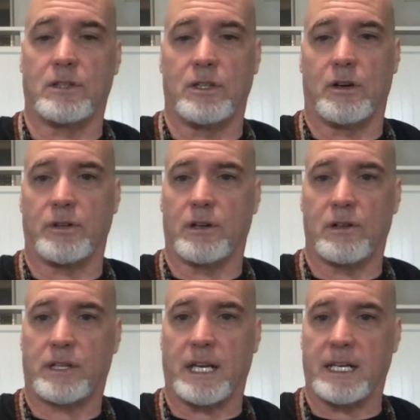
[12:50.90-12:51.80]

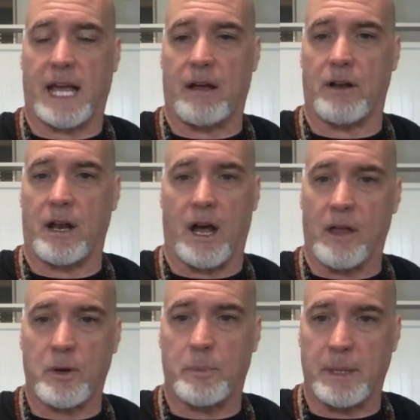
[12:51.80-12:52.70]
looking down on
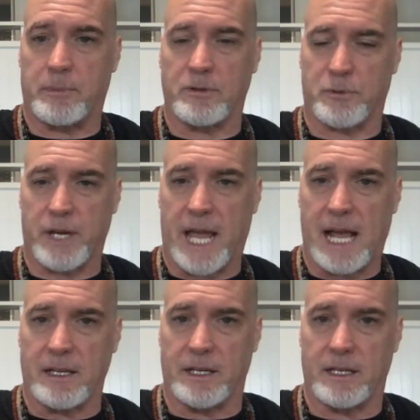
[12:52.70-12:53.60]
other people's
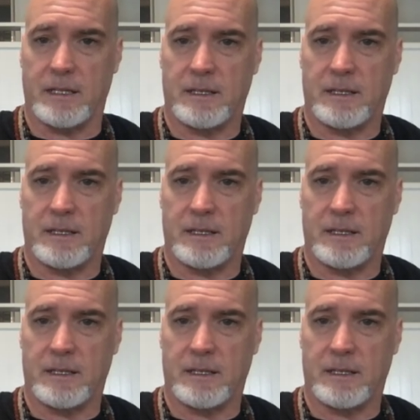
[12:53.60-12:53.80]
reality